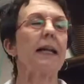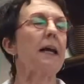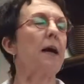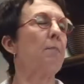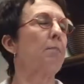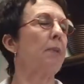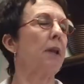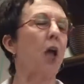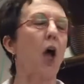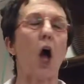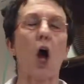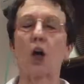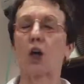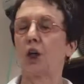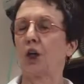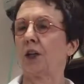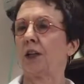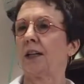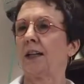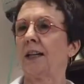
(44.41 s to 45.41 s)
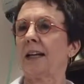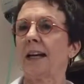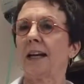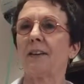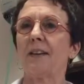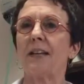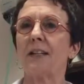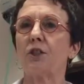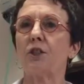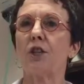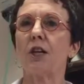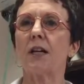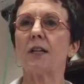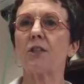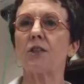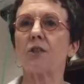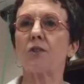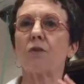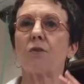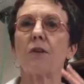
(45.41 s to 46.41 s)
a block that
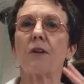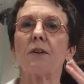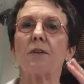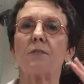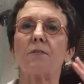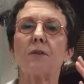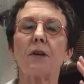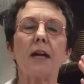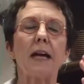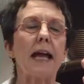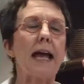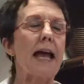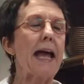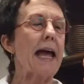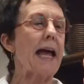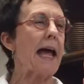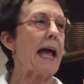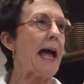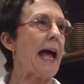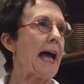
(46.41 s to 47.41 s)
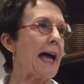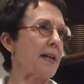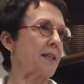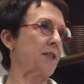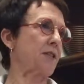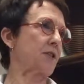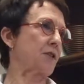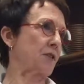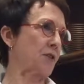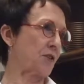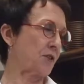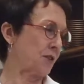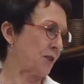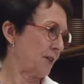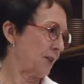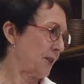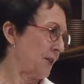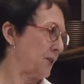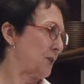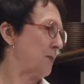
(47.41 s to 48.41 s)
just sort of asks
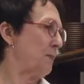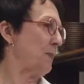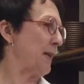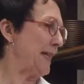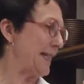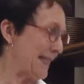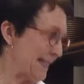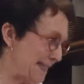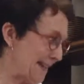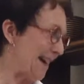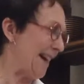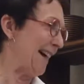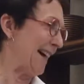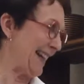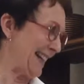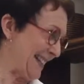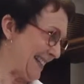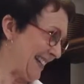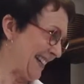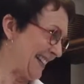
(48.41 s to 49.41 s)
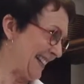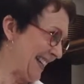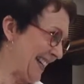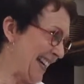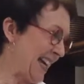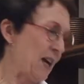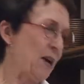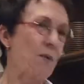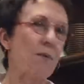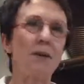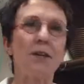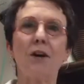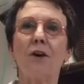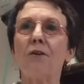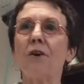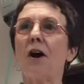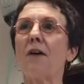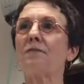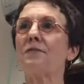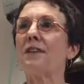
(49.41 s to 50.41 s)
to be designed. We
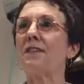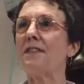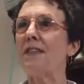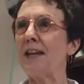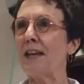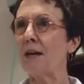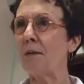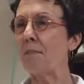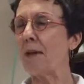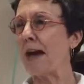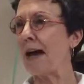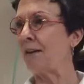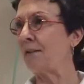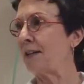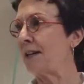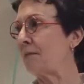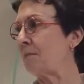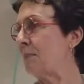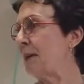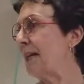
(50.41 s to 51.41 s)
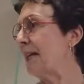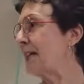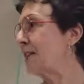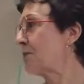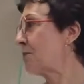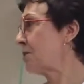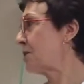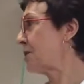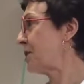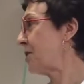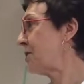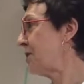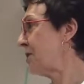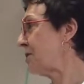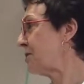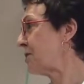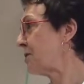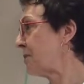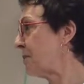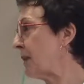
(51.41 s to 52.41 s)
don't often think about it because we're so
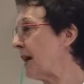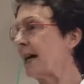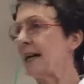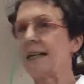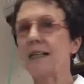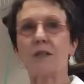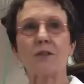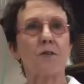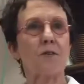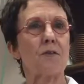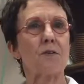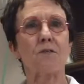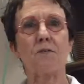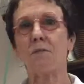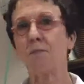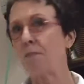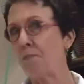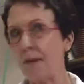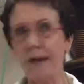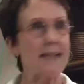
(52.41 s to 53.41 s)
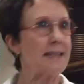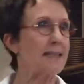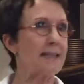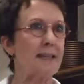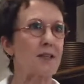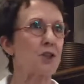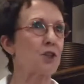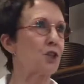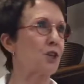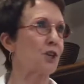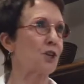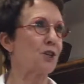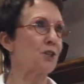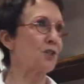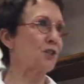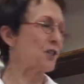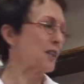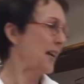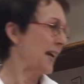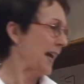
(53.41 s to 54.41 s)
used to buying sort of basic
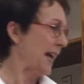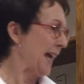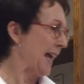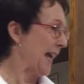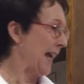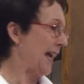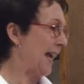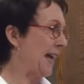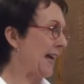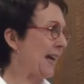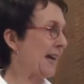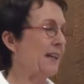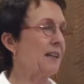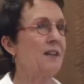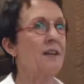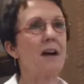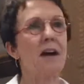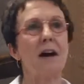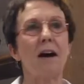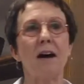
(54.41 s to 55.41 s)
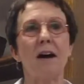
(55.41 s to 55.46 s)
shirts, and